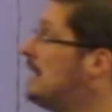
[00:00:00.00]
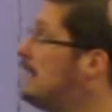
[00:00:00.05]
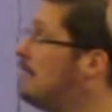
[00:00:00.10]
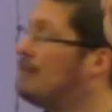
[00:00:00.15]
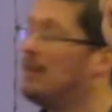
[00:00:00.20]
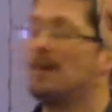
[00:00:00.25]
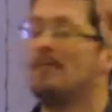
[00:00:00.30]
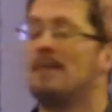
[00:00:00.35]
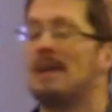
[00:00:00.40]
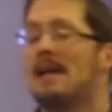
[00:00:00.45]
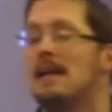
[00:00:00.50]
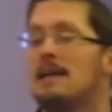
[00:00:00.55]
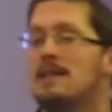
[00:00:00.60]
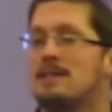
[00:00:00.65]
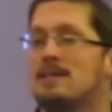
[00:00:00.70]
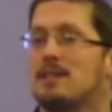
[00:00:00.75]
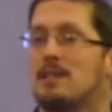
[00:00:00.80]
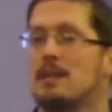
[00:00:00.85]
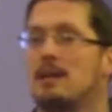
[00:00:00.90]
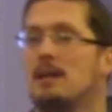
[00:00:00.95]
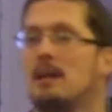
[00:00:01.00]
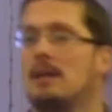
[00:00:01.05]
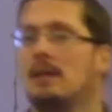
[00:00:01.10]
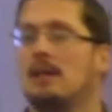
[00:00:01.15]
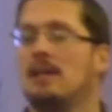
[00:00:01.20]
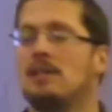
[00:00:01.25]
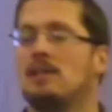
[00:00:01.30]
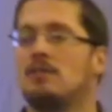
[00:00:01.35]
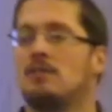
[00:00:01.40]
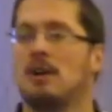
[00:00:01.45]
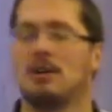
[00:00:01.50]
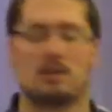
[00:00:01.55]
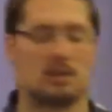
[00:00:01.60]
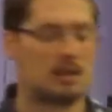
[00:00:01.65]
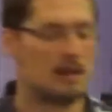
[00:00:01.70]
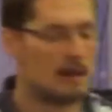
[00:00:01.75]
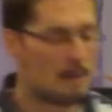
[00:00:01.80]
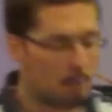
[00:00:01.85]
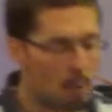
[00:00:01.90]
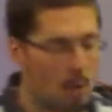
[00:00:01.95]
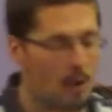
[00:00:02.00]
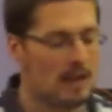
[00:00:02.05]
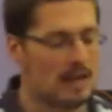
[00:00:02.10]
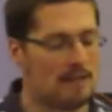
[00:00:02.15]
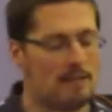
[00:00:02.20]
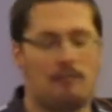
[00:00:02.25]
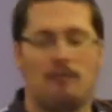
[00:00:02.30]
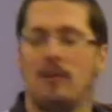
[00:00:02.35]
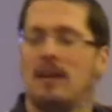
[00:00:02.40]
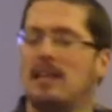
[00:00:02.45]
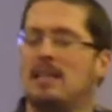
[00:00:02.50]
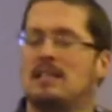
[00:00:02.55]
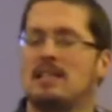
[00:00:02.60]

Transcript: and give them his instructions. Boy, he